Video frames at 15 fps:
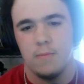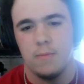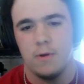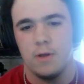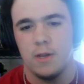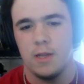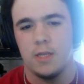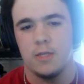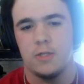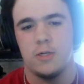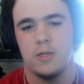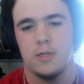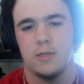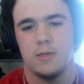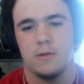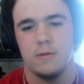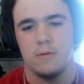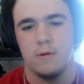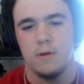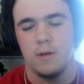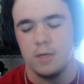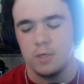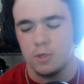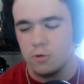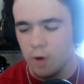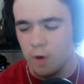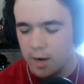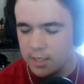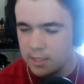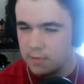but it's
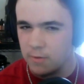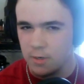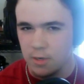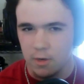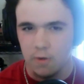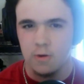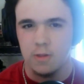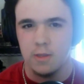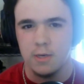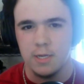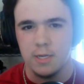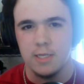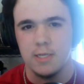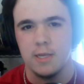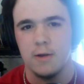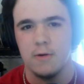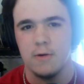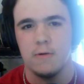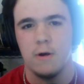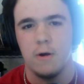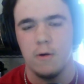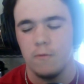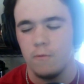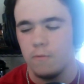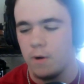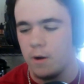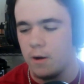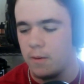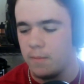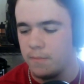crazy when you go into the detail of
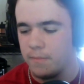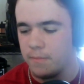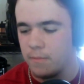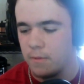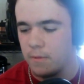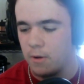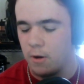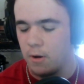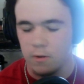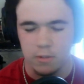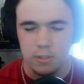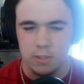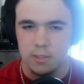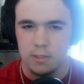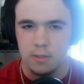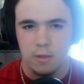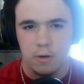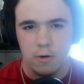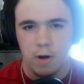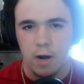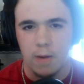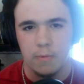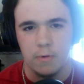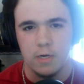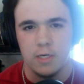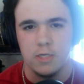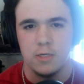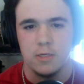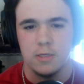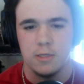all these little
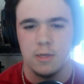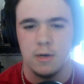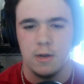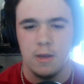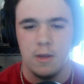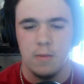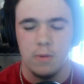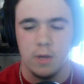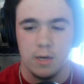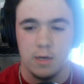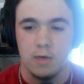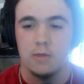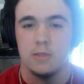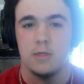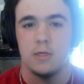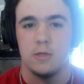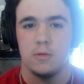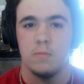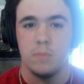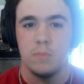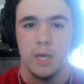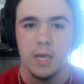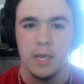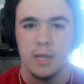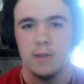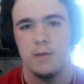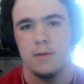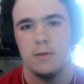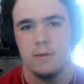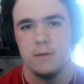operations that led into such a big,
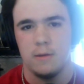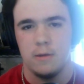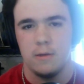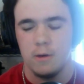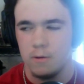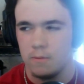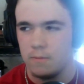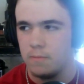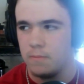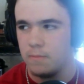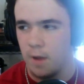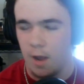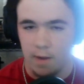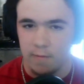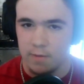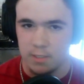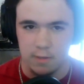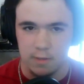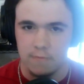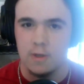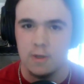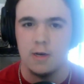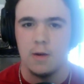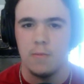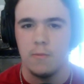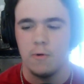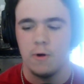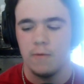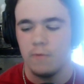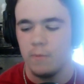you know, obviously the Vietnam
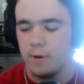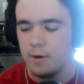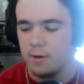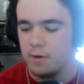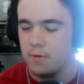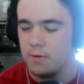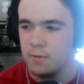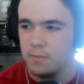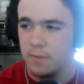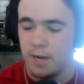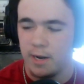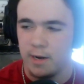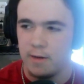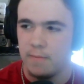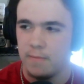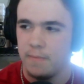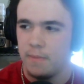War. Everybody knows about it,